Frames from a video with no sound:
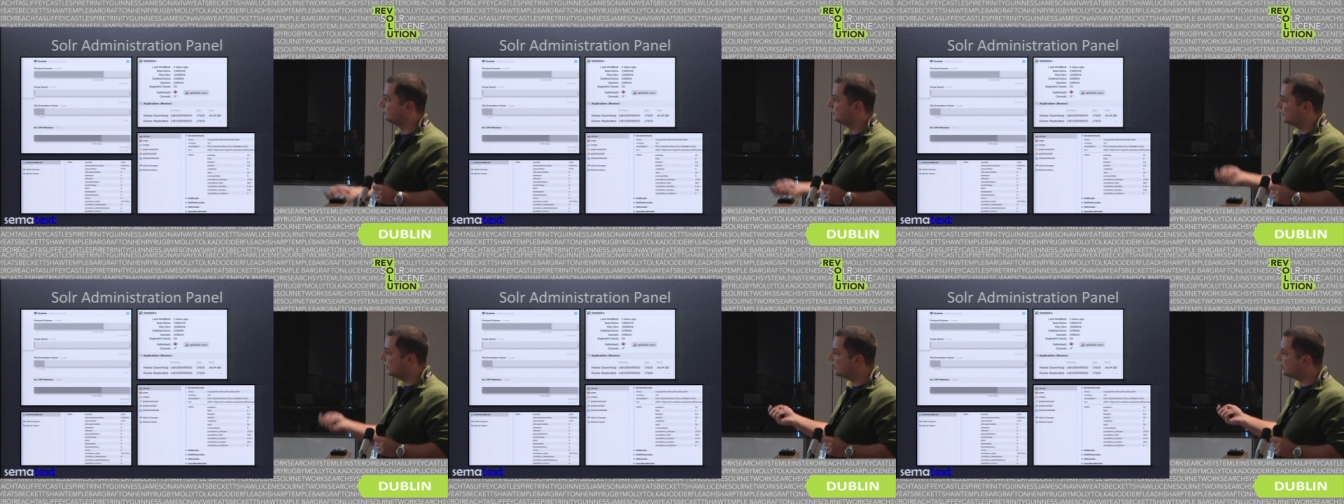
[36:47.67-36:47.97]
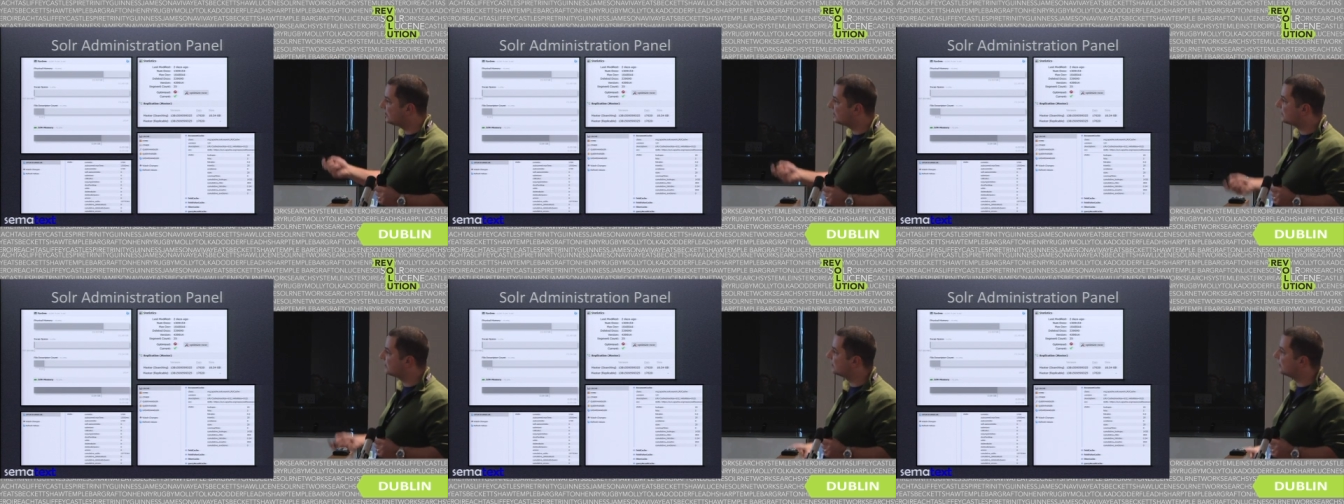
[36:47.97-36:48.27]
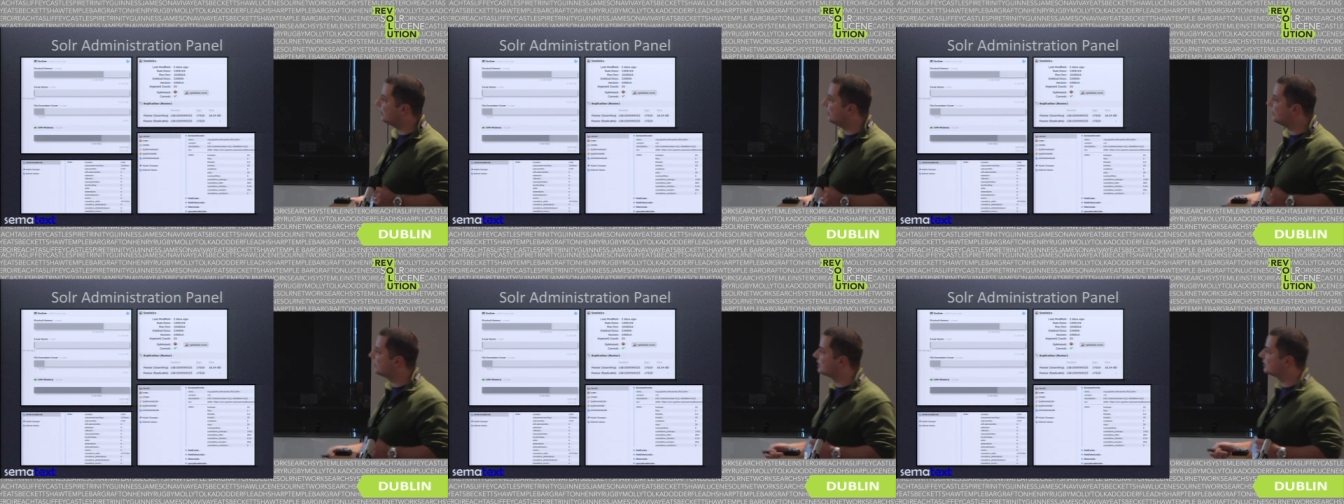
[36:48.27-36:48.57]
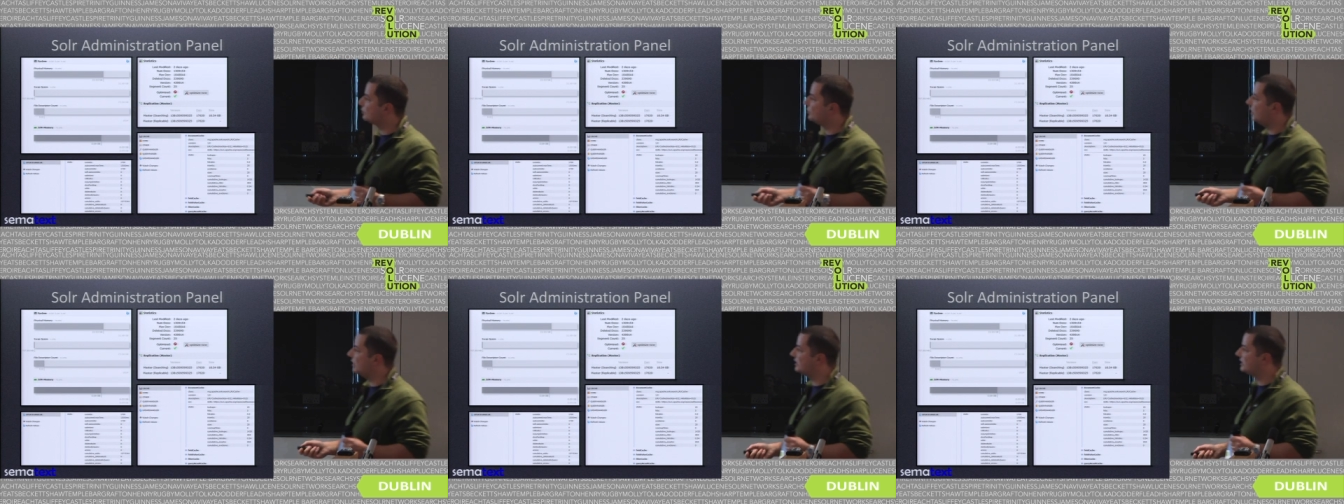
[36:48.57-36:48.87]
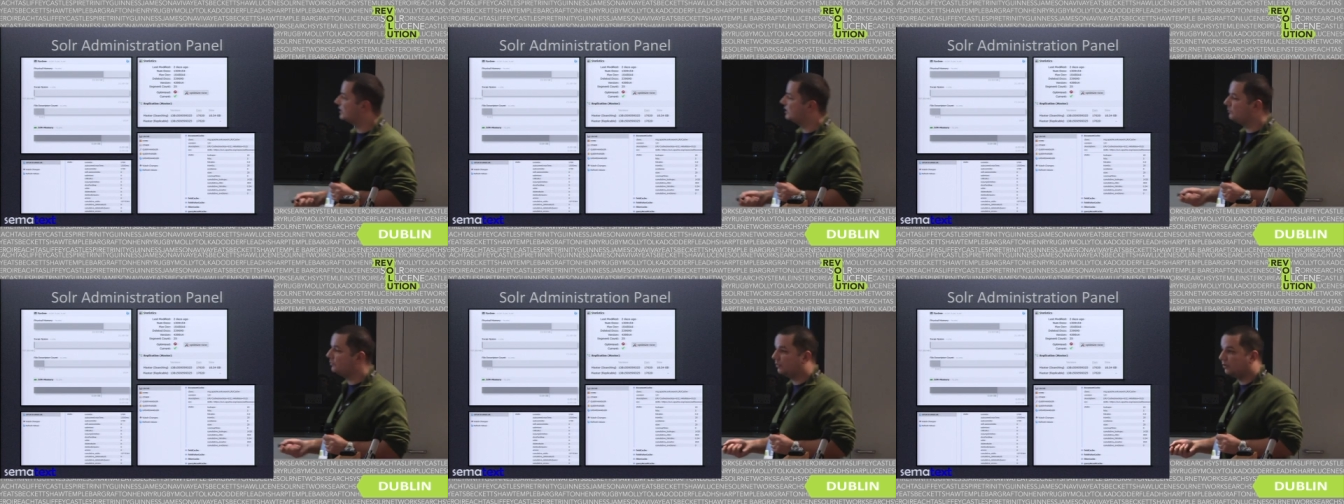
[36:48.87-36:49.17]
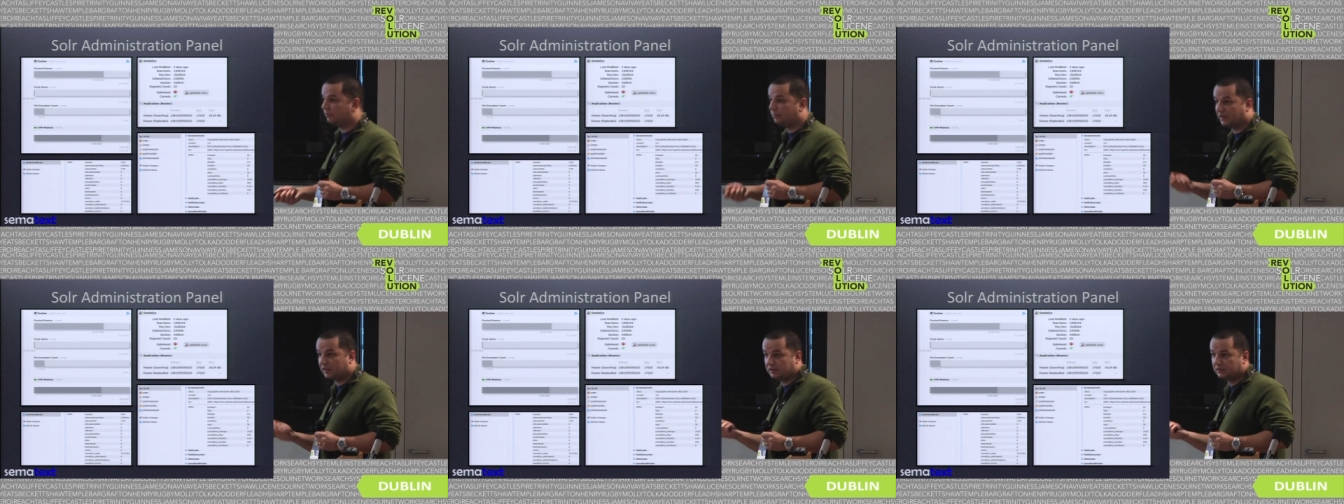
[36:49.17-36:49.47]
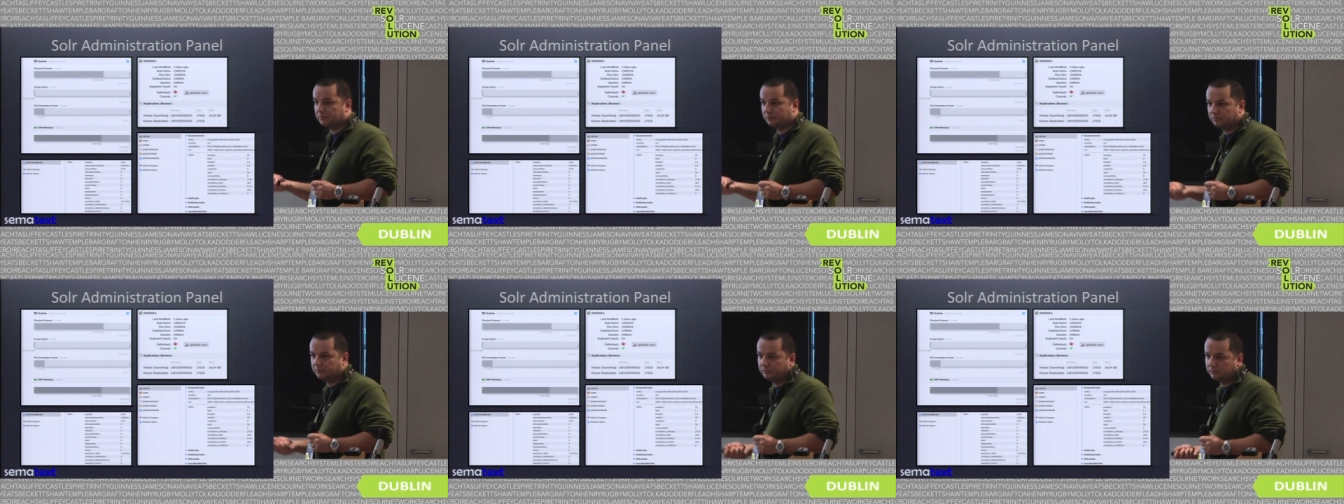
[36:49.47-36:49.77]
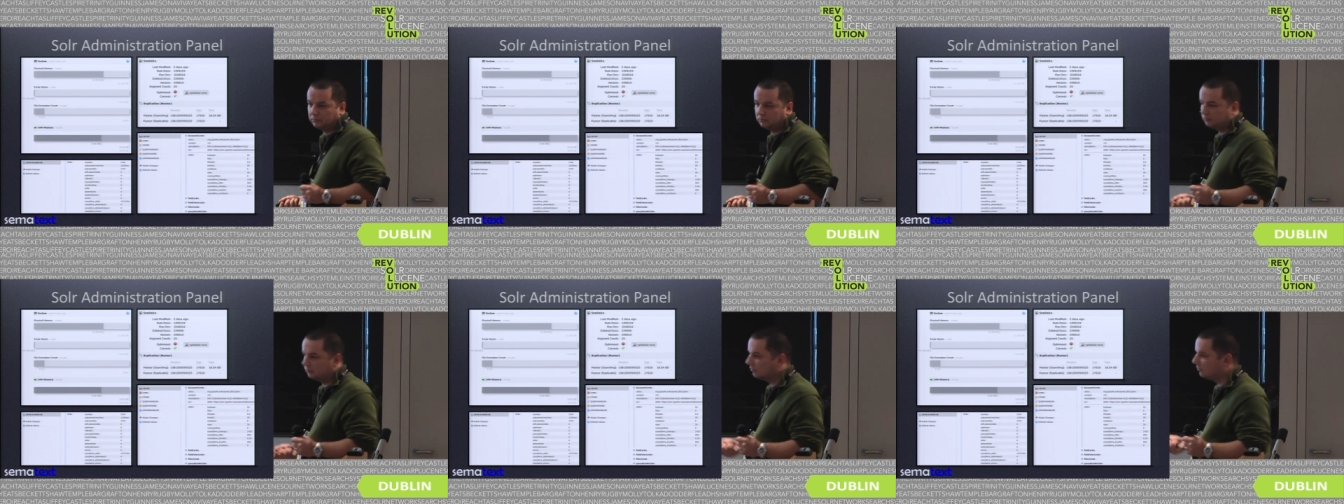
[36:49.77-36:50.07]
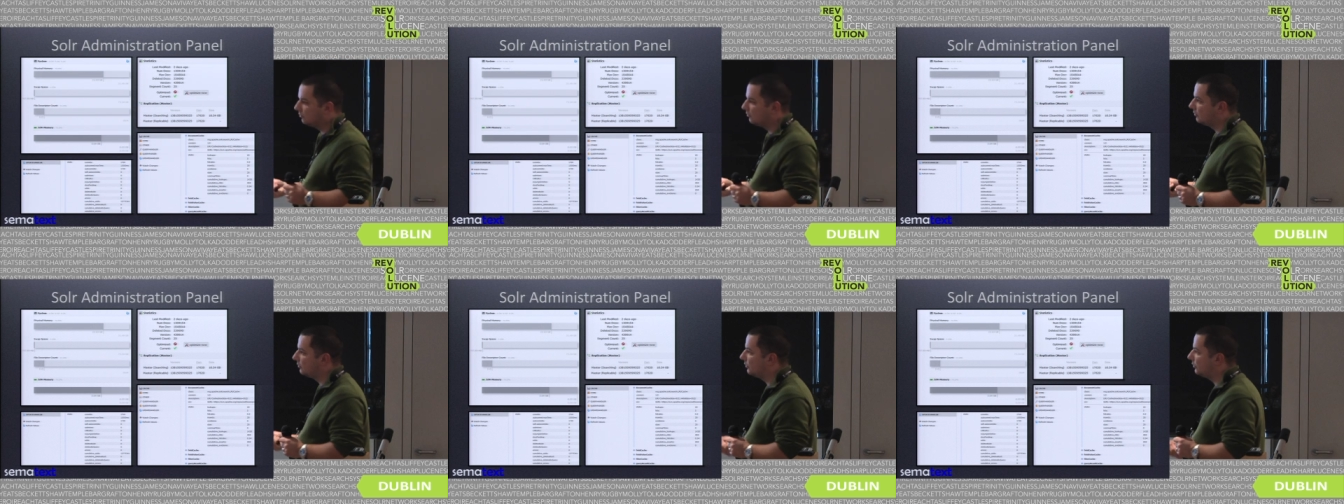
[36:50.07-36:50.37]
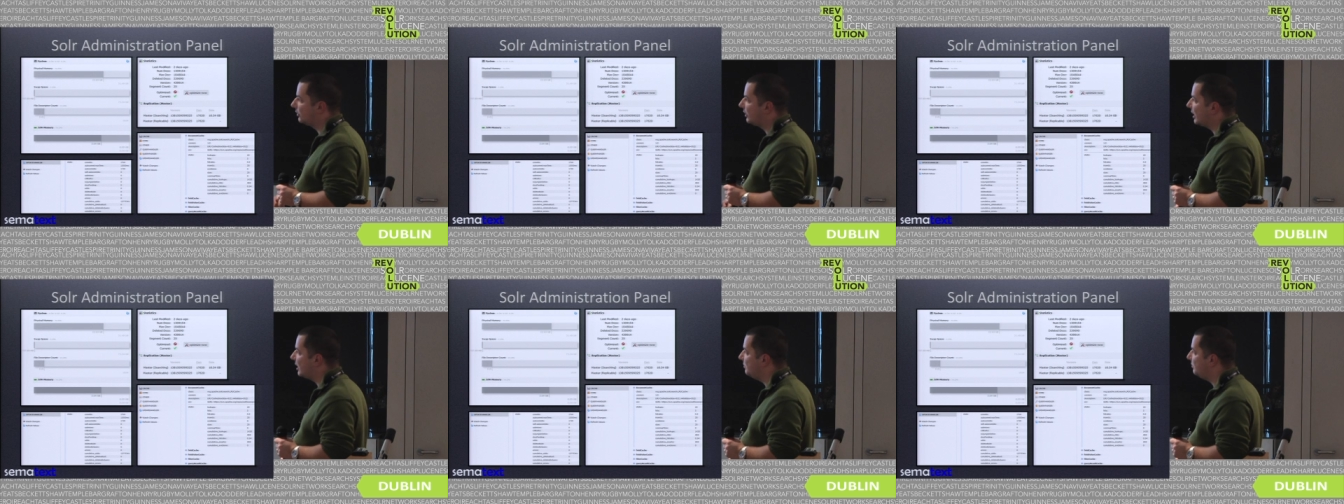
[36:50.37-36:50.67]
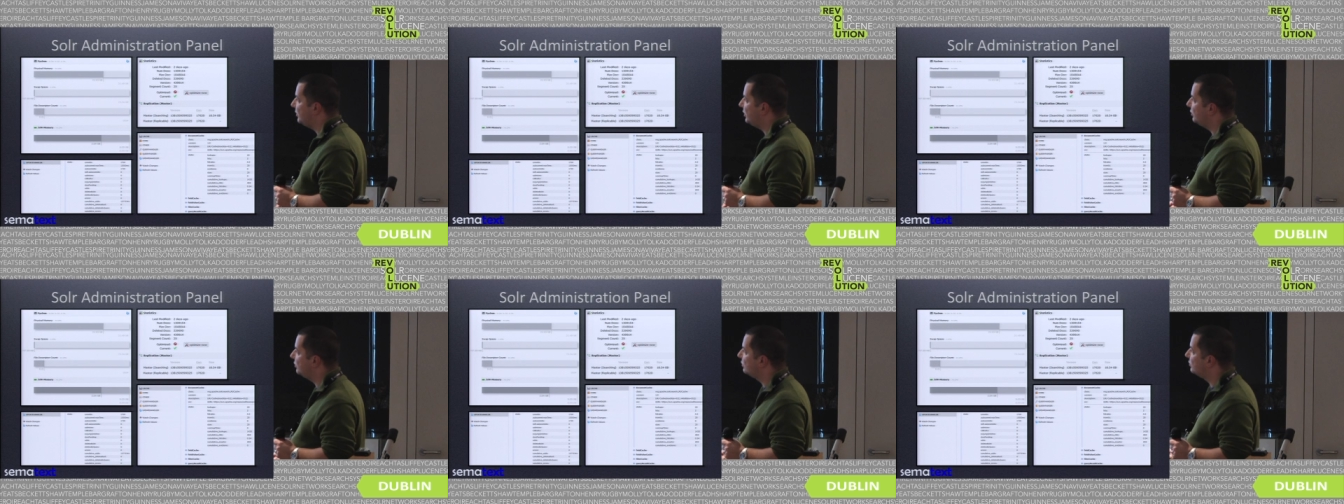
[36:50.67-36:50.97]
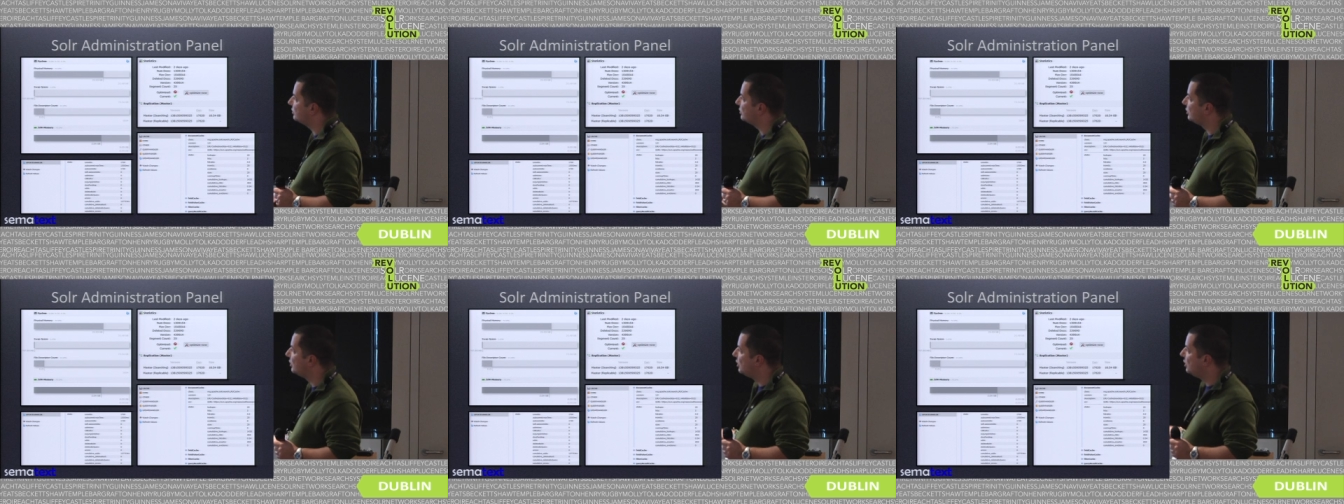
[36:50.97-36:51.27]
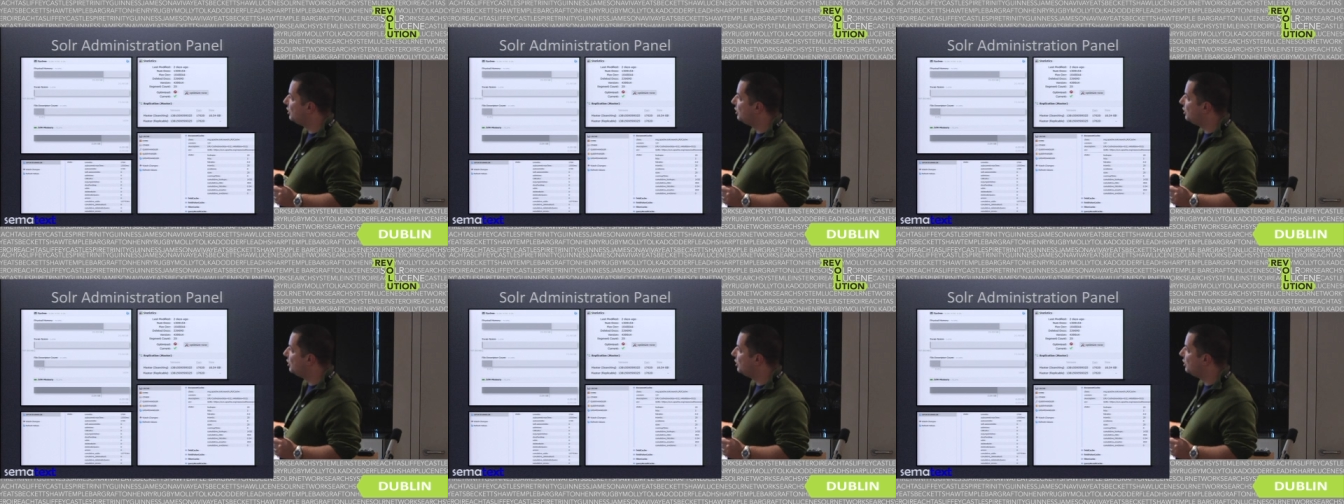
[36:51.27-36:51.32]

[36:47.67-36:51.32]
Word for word: It's, it's quite simple, but mm, can be used.